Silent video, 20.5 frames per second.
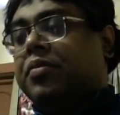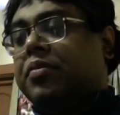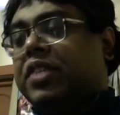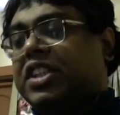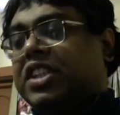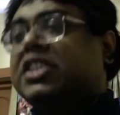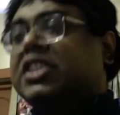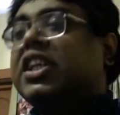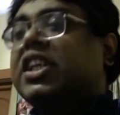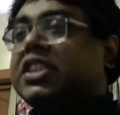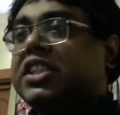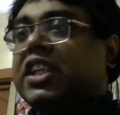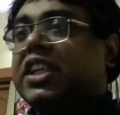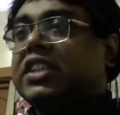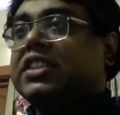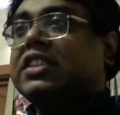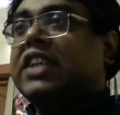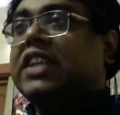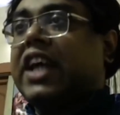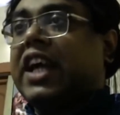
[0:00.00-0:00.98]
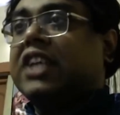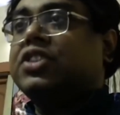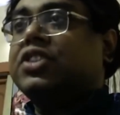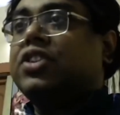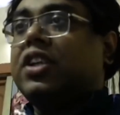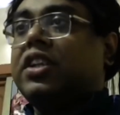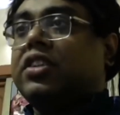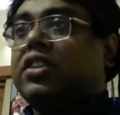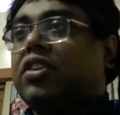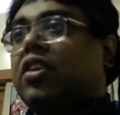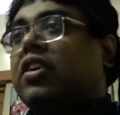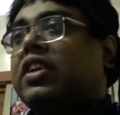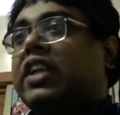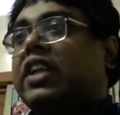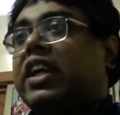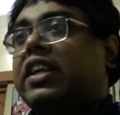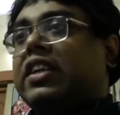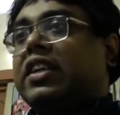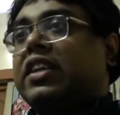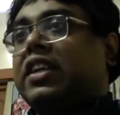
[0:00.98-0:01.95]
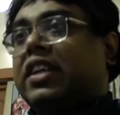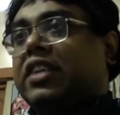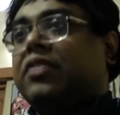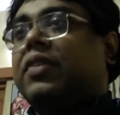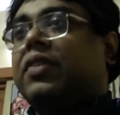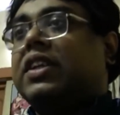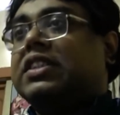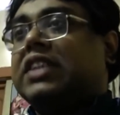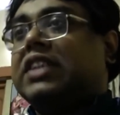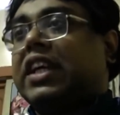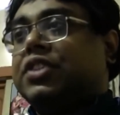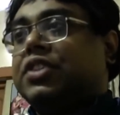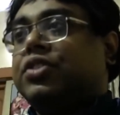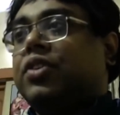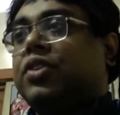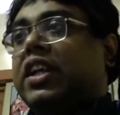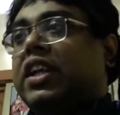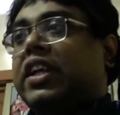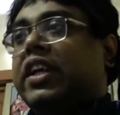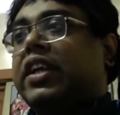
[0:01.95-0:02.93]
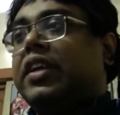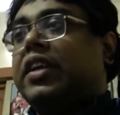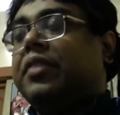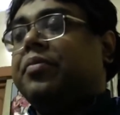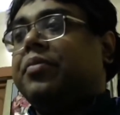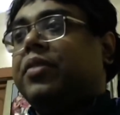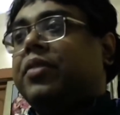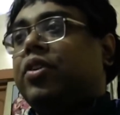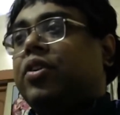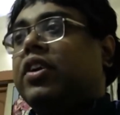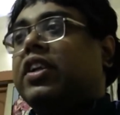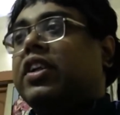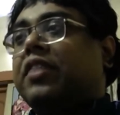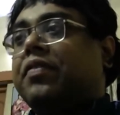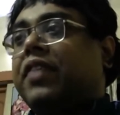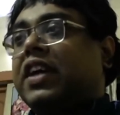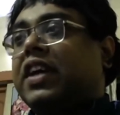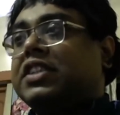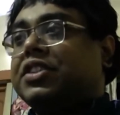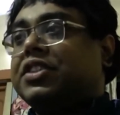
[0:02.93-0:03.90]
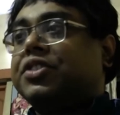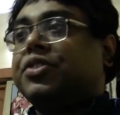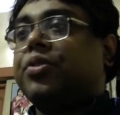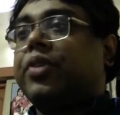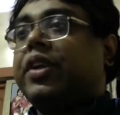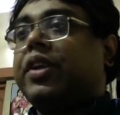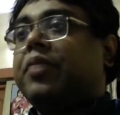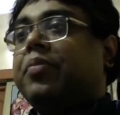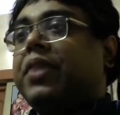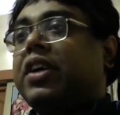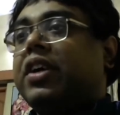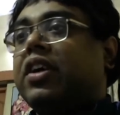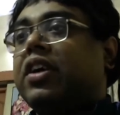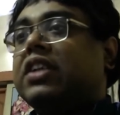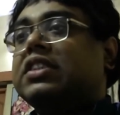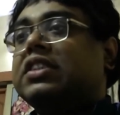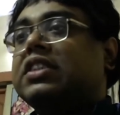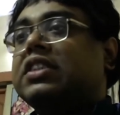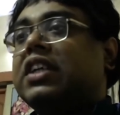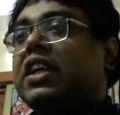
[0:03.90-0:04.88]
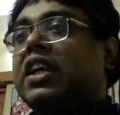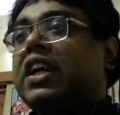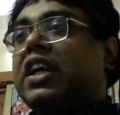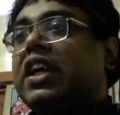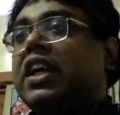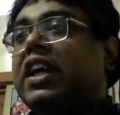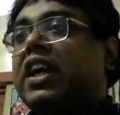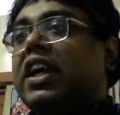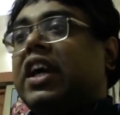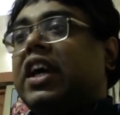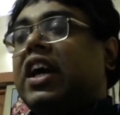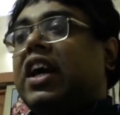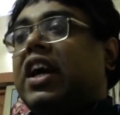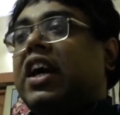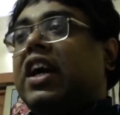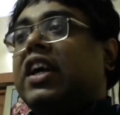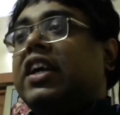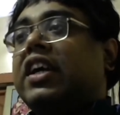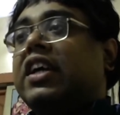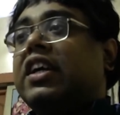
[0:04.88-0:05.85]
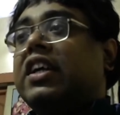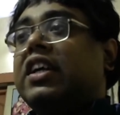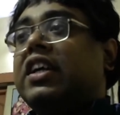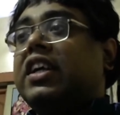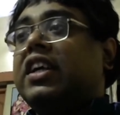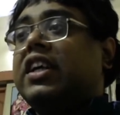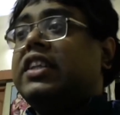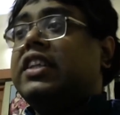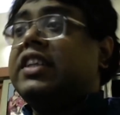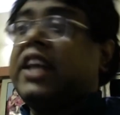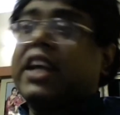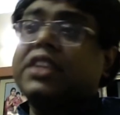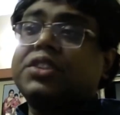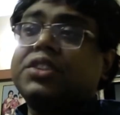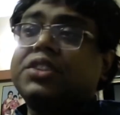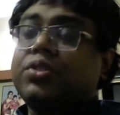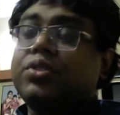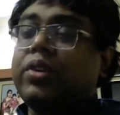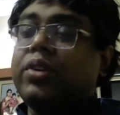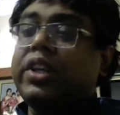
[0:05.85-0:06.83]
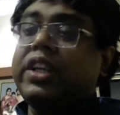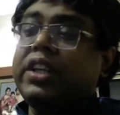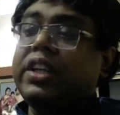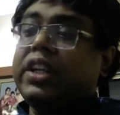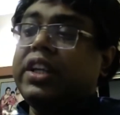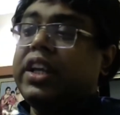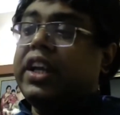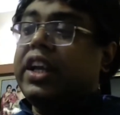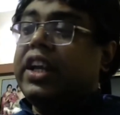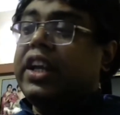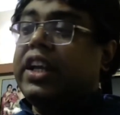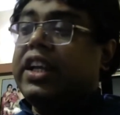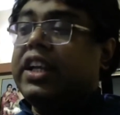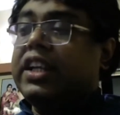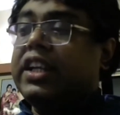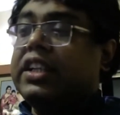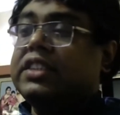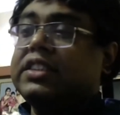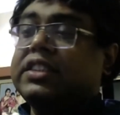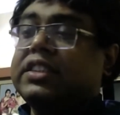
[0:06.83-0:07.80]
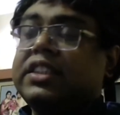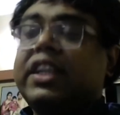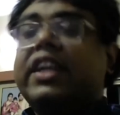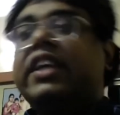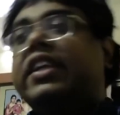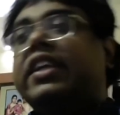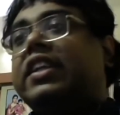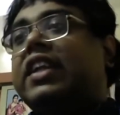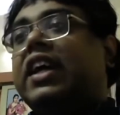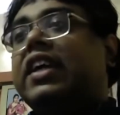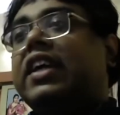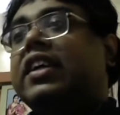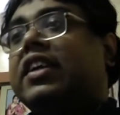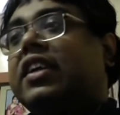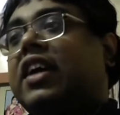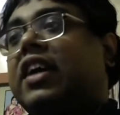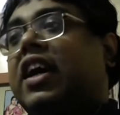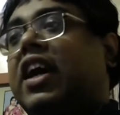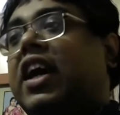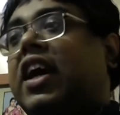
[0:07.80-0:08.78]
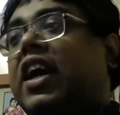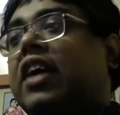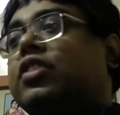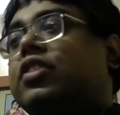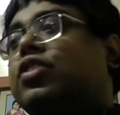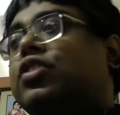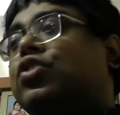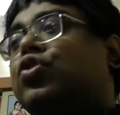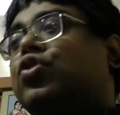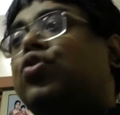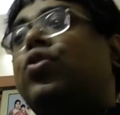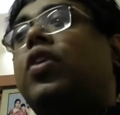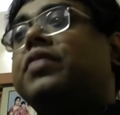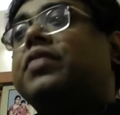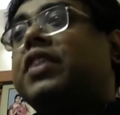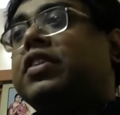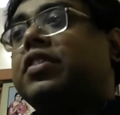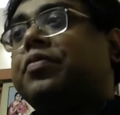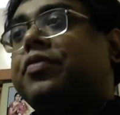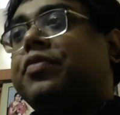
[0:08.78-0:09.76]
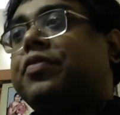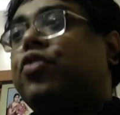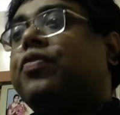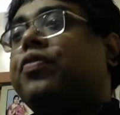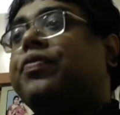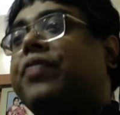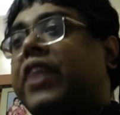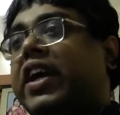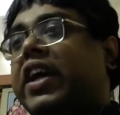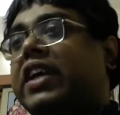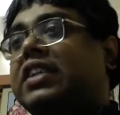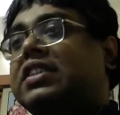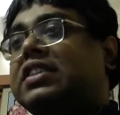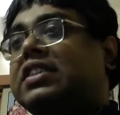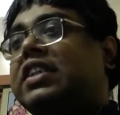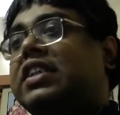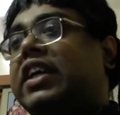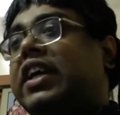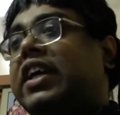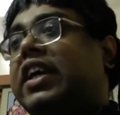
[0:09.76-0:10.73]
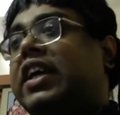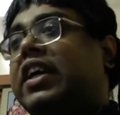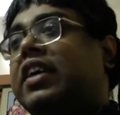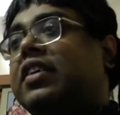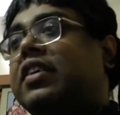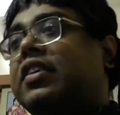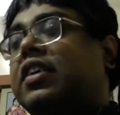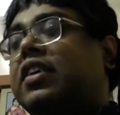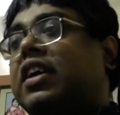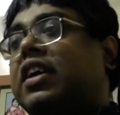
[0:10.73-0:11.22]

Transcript: researchers they actually thought that it was actually not the first story because uh, in that story he said that uh, two of the two friends they